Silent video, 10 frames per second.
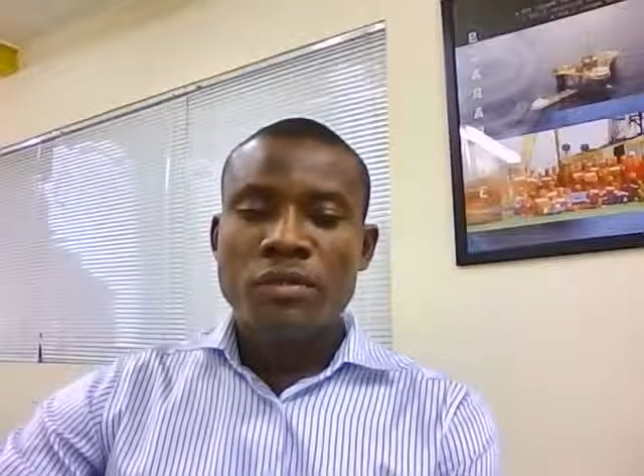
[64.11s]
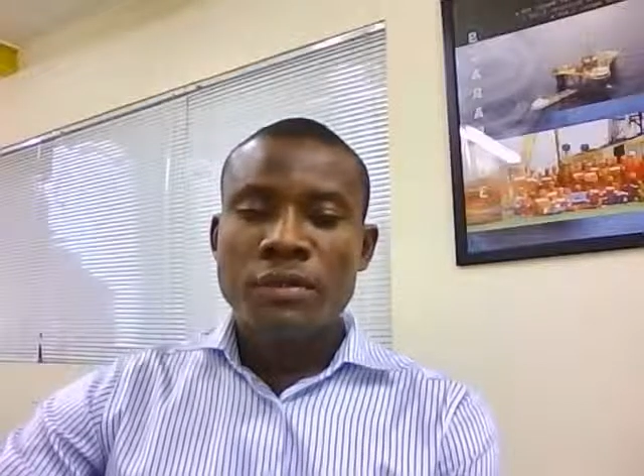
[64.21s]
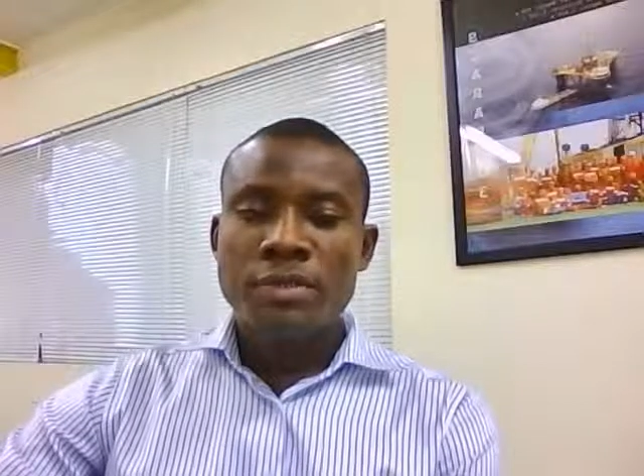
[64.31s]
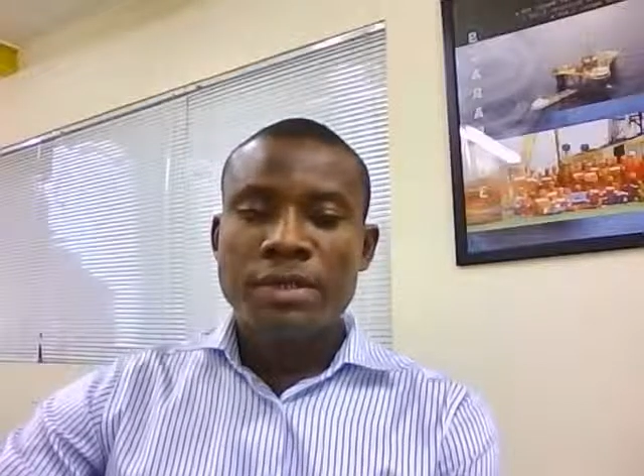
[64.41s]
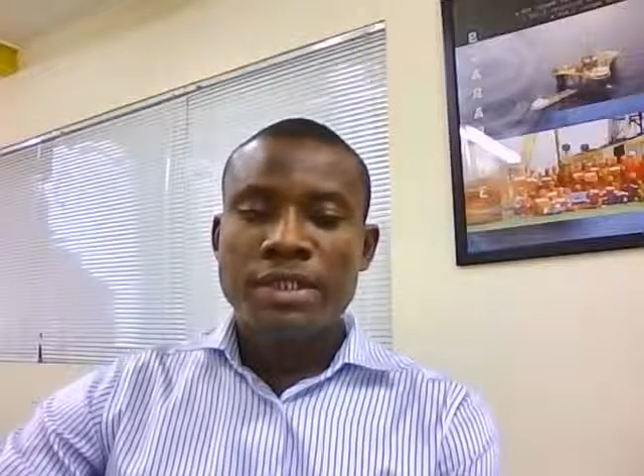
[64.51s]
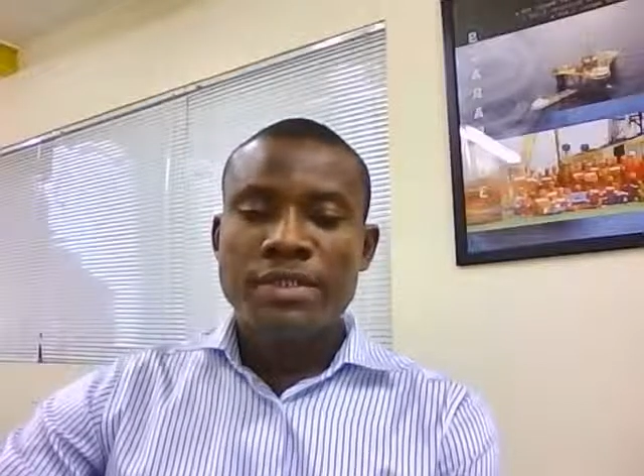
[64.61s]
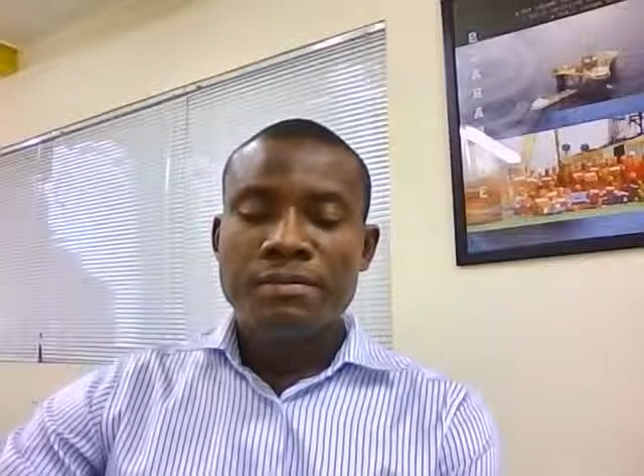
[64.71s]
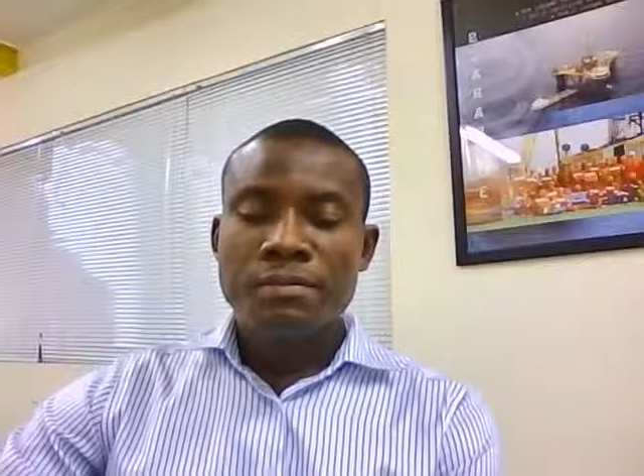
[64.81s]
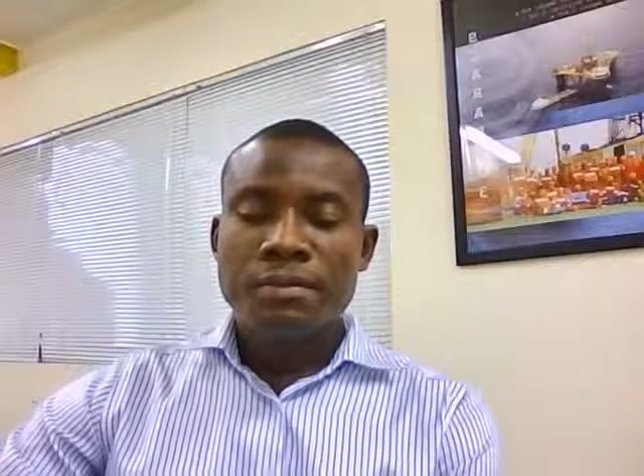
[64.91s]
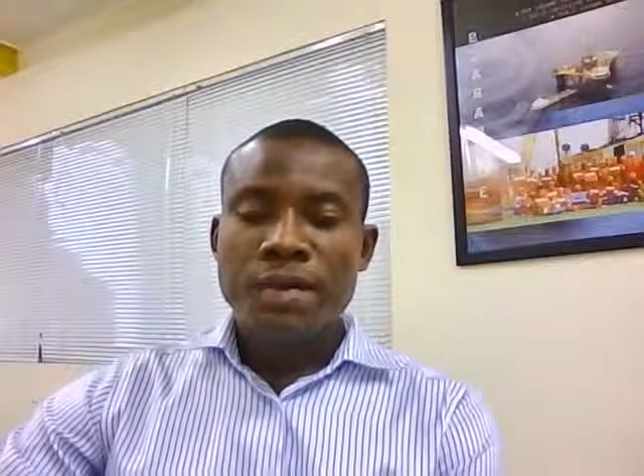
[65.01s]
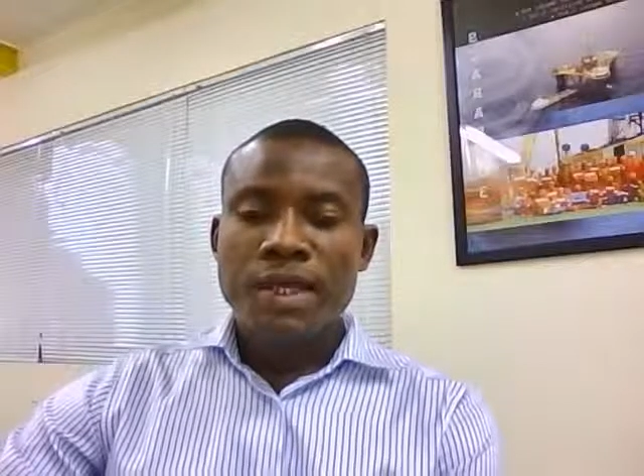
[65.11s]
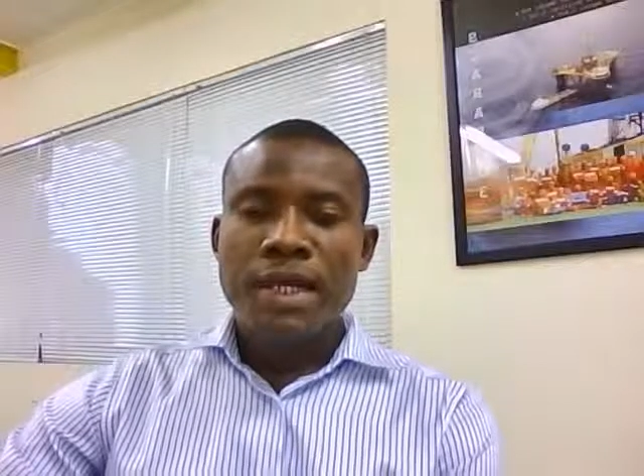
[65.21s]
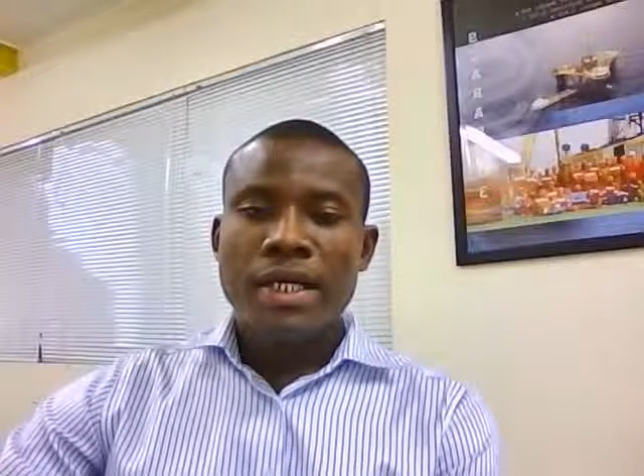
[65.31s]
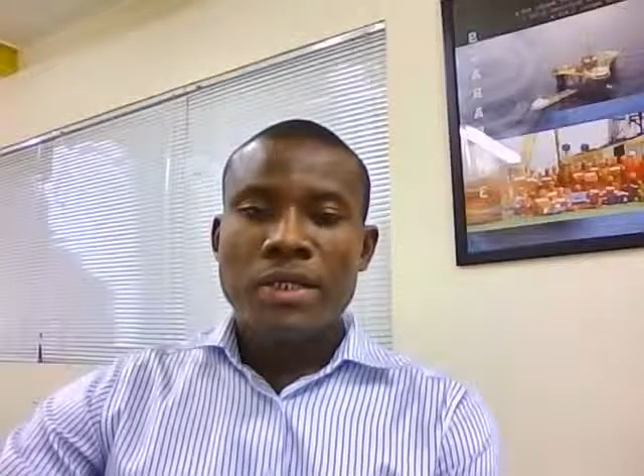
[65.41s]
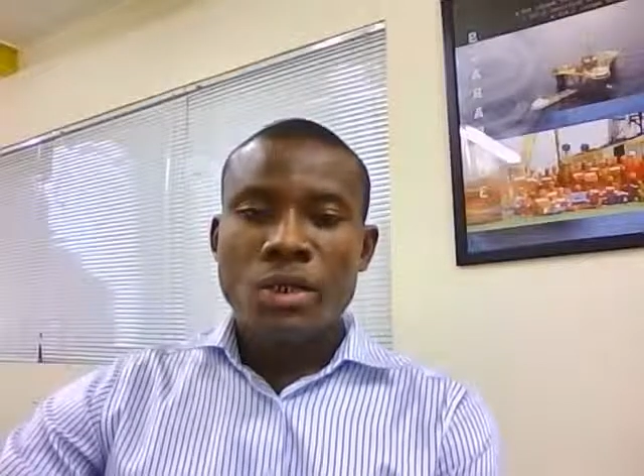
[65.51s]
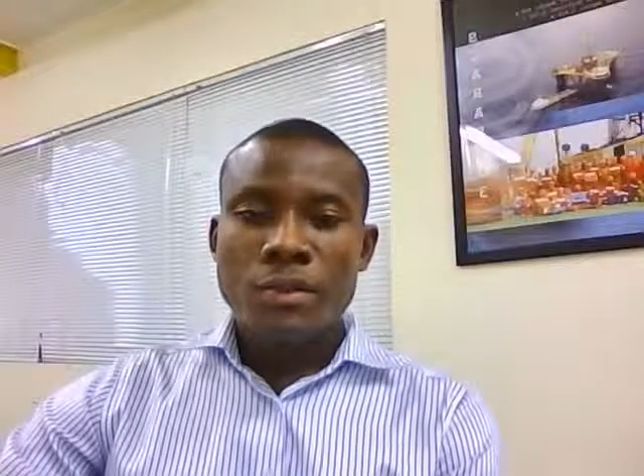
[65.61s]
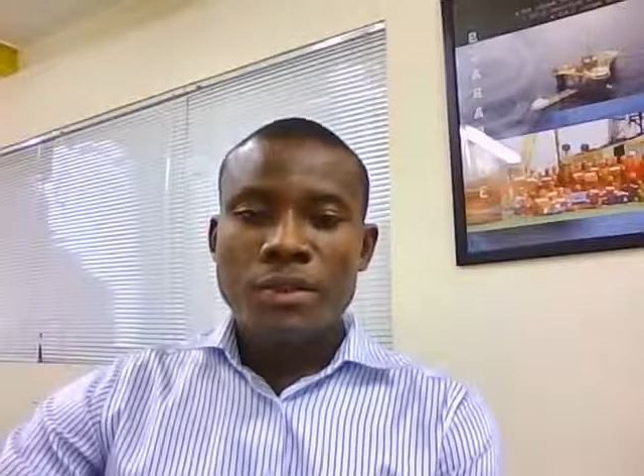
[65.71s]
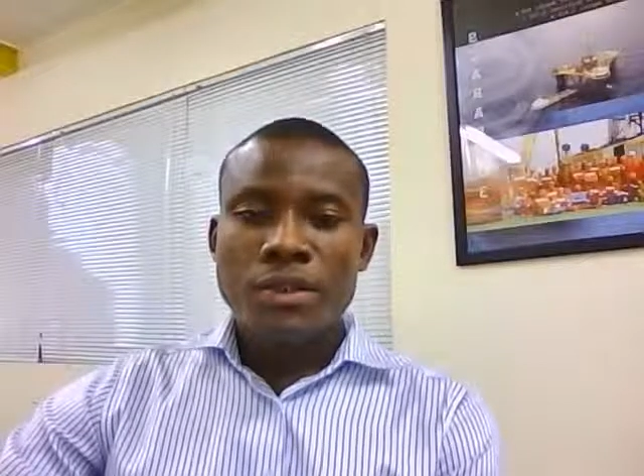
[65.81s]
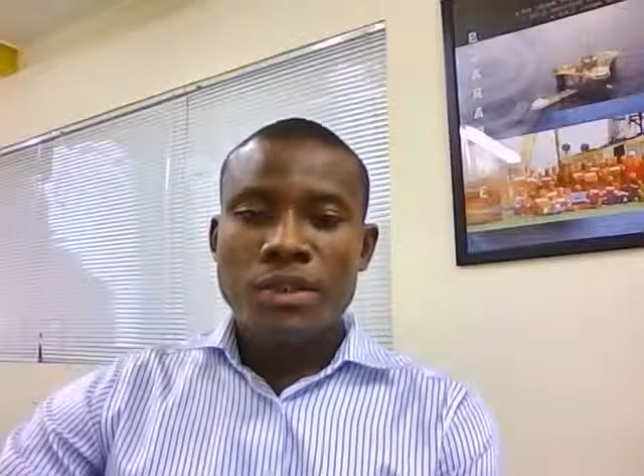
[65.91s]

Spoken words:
them is adopt,